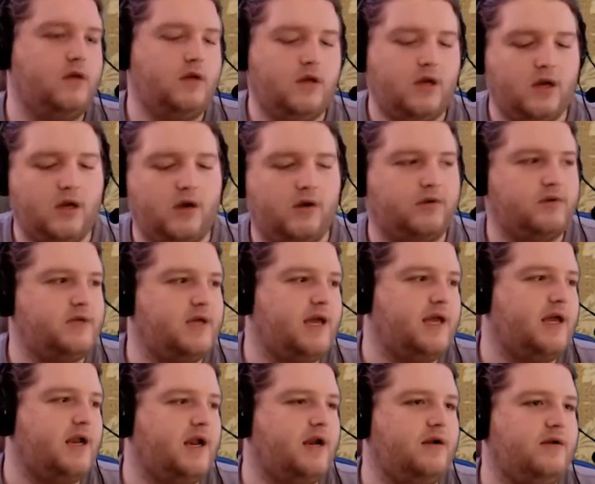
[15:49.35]
Oh, dang
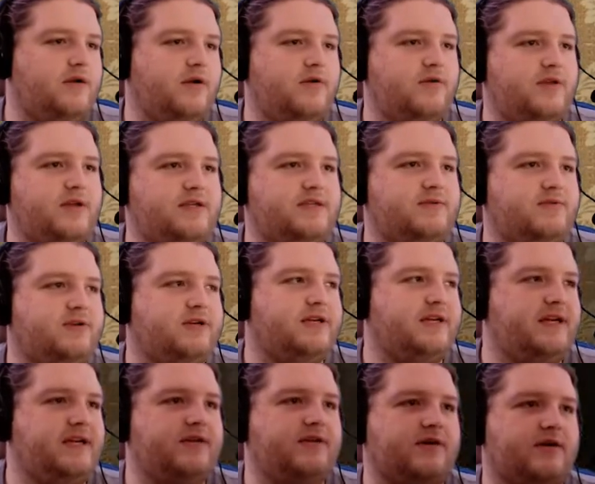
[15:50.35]
it. I don't know this one
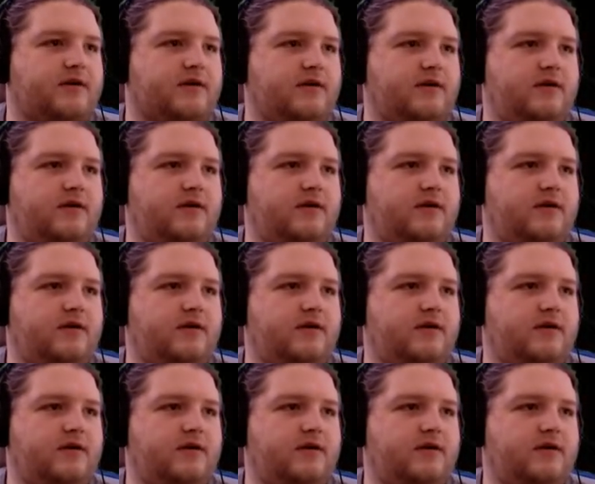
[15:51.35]
either.